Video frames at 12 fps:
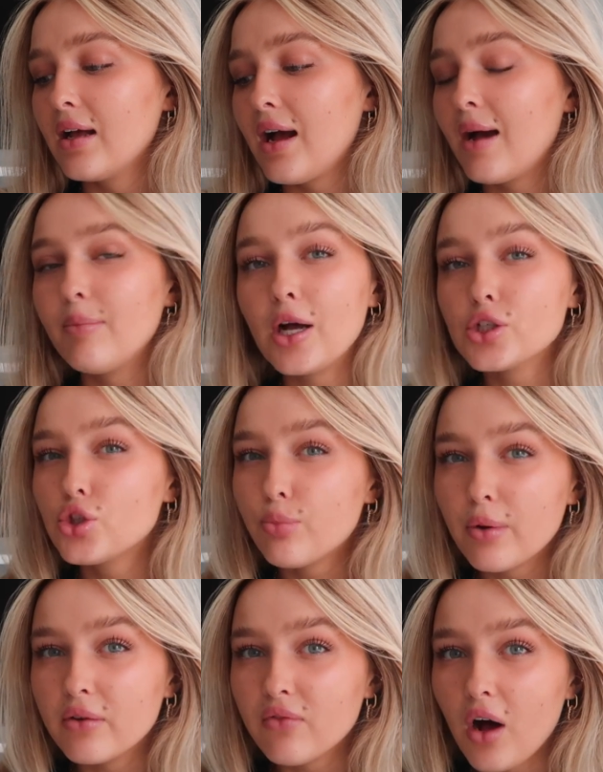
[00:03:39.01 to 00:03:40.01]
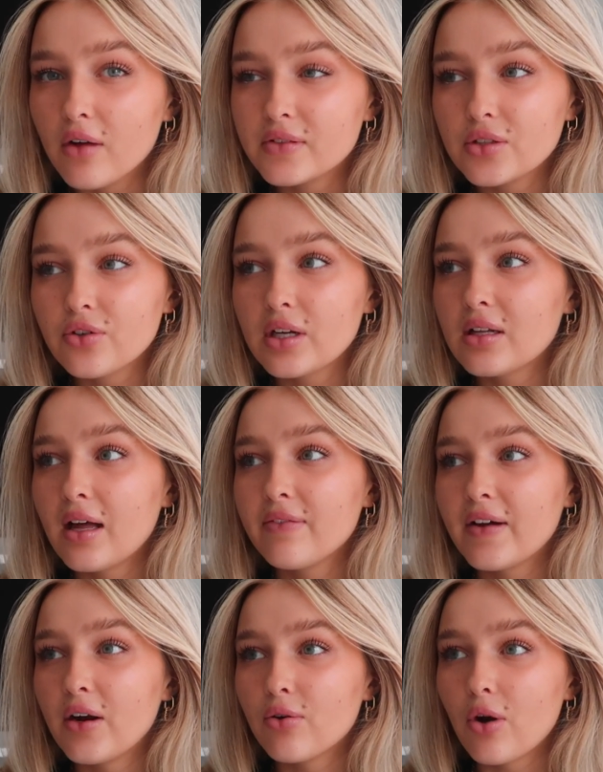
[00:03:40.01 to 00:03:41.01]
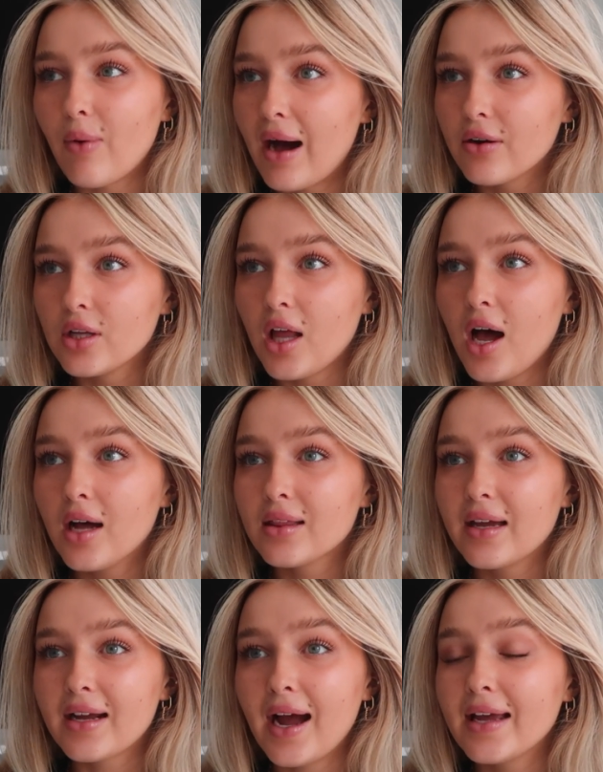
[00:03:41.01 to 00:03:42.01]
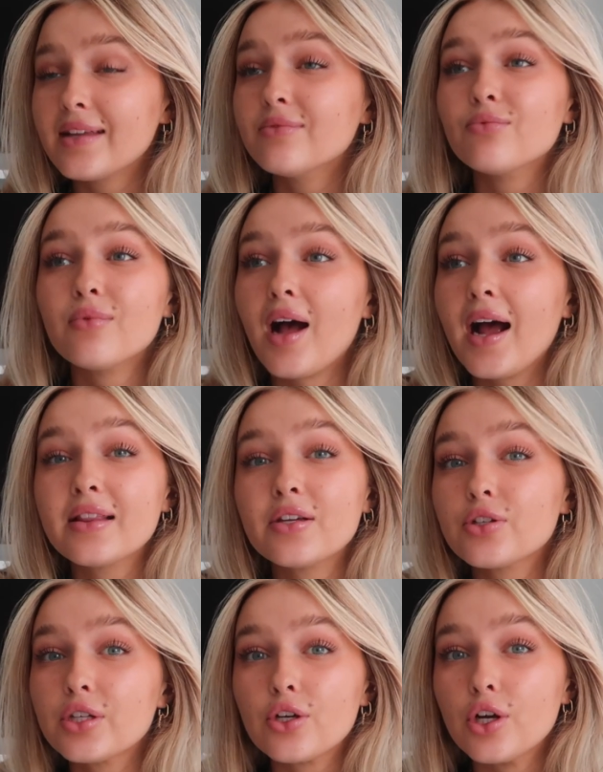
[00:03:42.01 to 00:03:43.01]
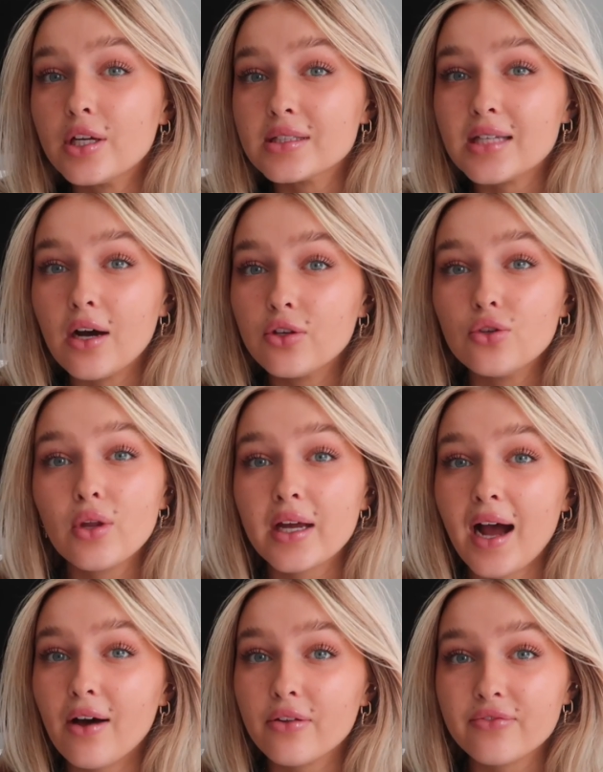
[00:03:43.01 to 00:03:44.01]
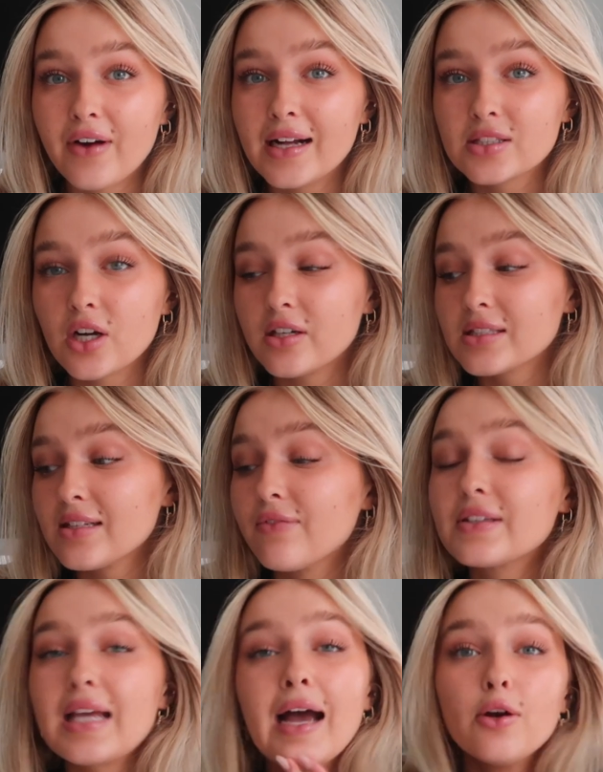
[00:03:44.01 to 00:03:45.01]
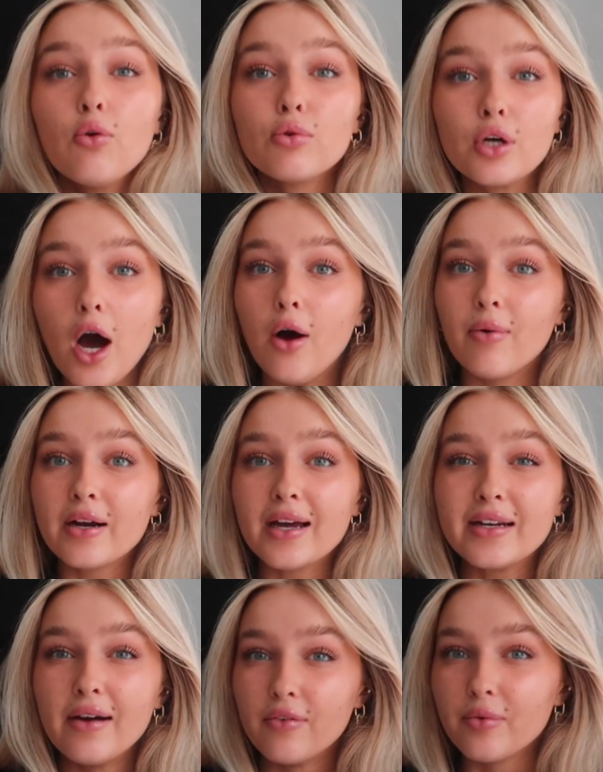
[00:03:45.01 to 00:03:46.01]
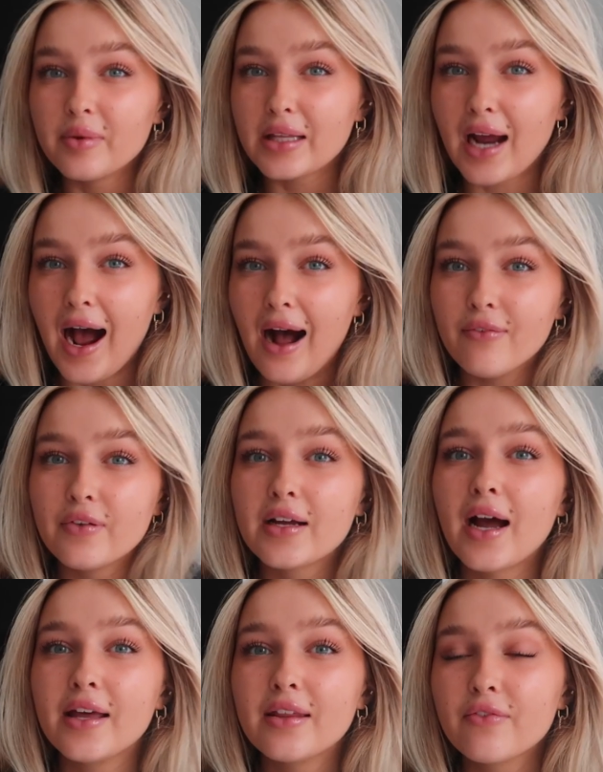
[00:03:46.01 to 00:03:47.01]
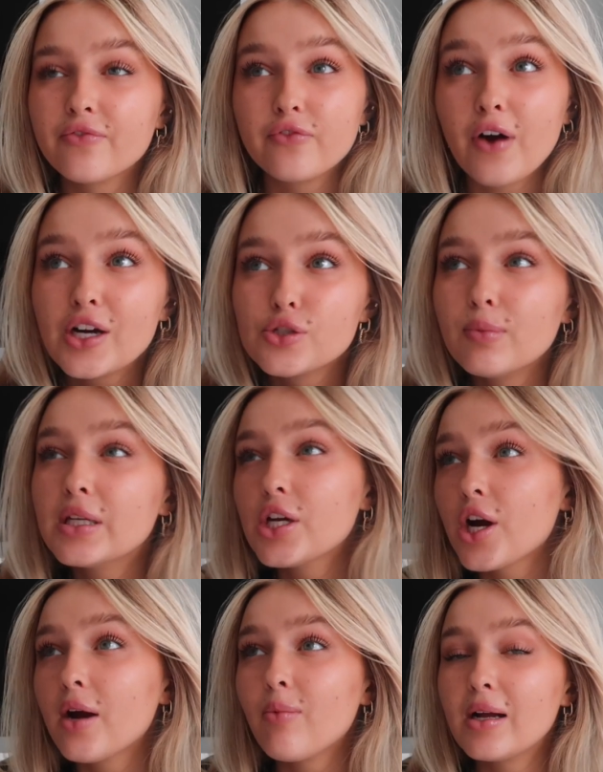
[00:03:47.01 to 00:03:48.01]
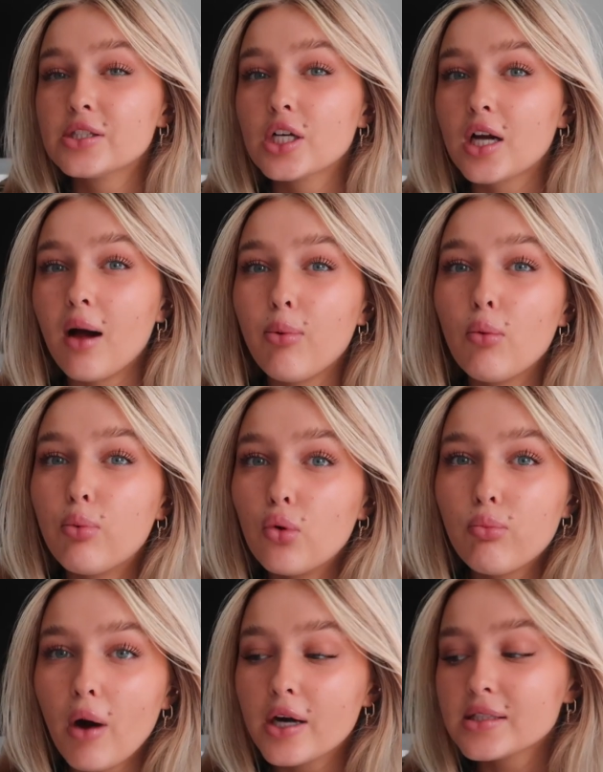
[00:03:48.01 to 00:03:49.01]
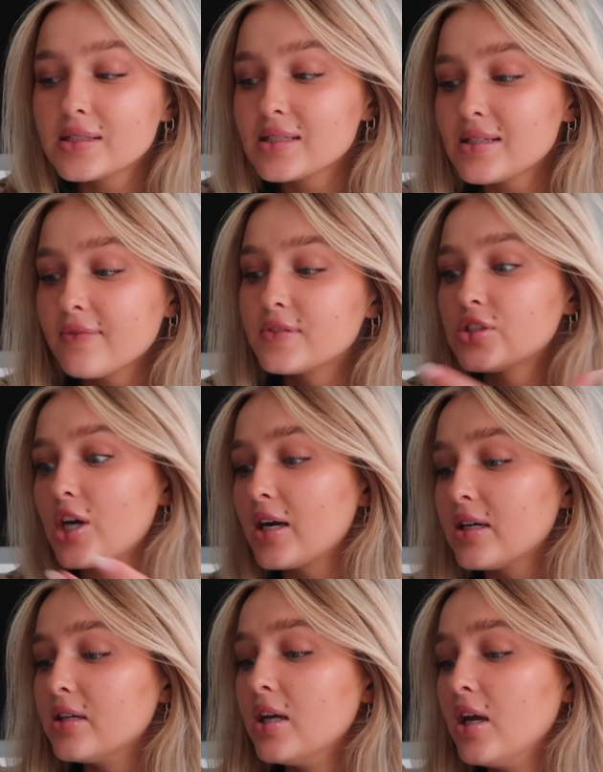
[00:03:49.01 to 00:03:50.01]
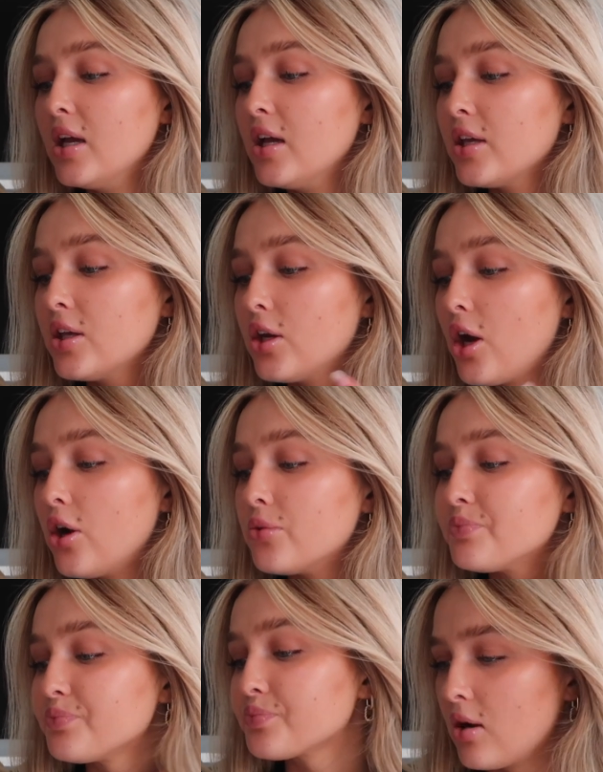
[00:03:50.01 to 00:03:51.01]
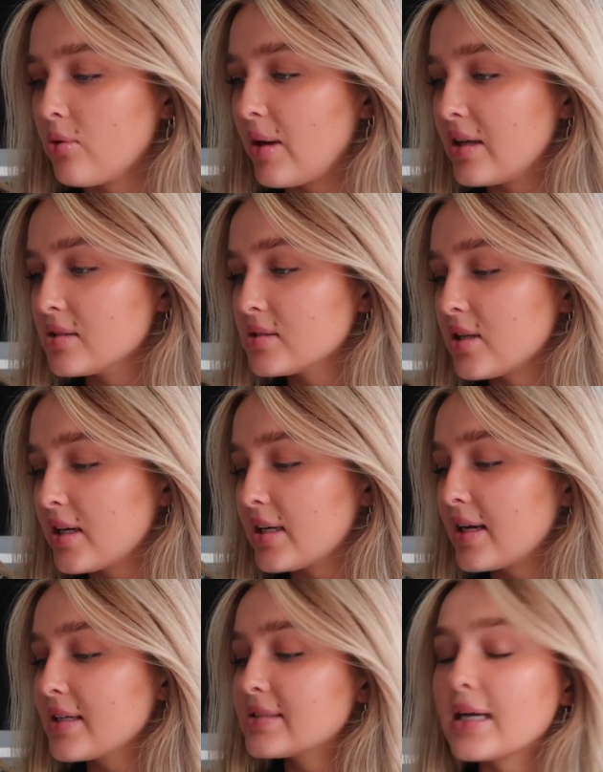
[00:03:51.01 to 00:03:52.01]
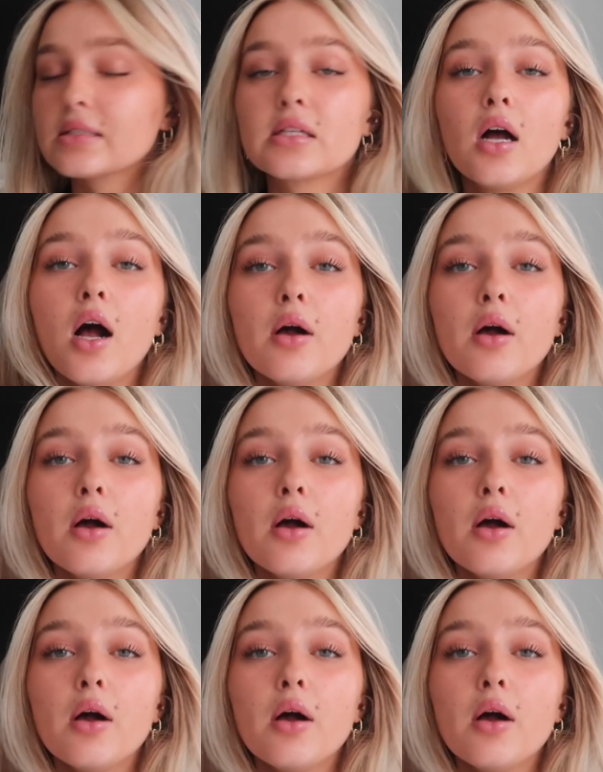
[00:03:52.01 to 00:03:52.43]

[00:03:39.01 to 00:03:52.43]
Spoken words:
I'm not super involved in Greek life. I don't go out a lot. Like I literally couldn't tell you like how the frats are and stuff because I don't go, and I never really have. Like I think freshman year, I went to a couple pool parties and stuff to try to, you know, oh wait, sorry, getting a text.